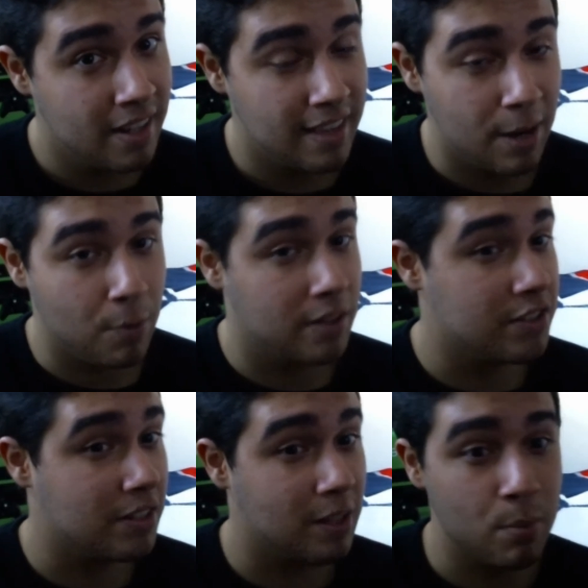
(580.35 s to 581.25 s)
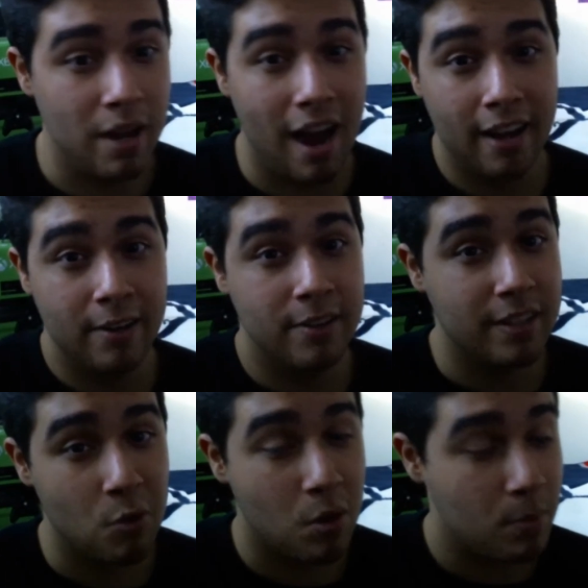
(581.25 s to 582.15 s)
that runs a little bit hotter
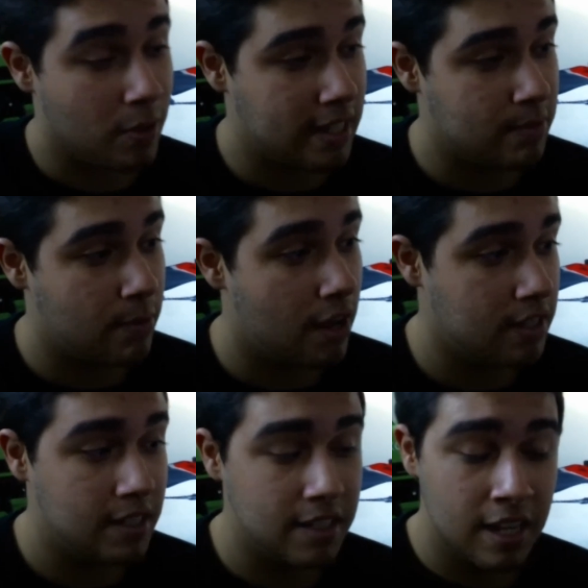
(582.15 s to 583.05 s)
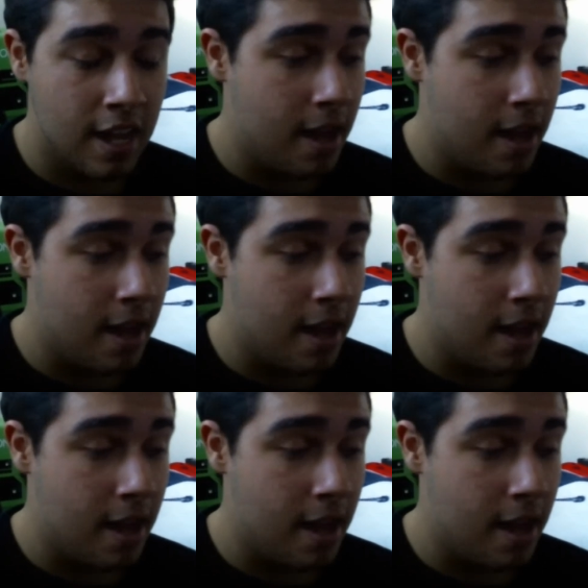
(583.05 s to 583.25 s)
than normal Xboxes,